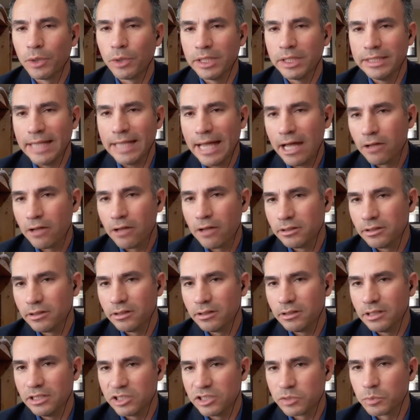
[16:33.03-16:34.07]
slowing
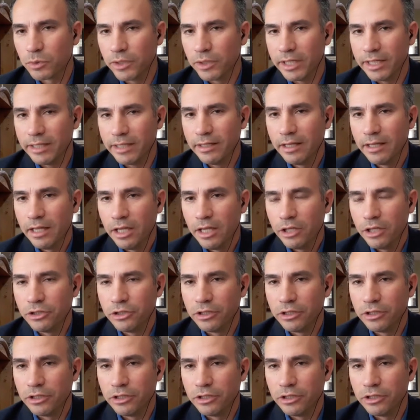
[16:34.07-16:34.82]
down the spread.